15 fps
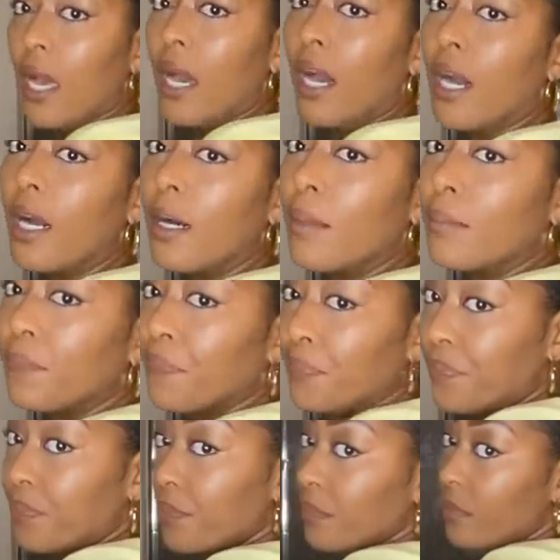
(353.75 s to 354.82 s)
Um,
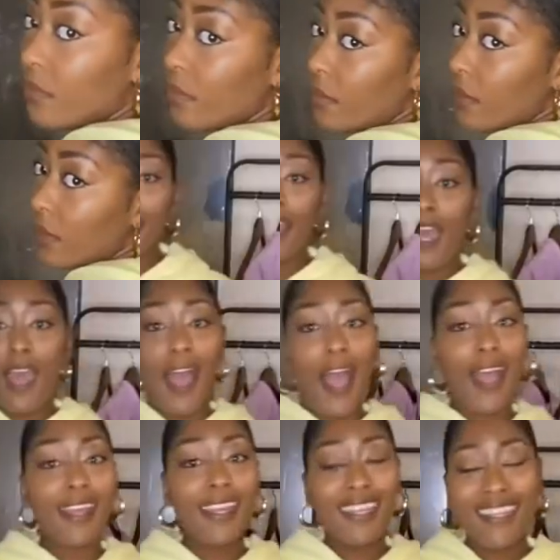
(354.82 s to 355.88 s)
I could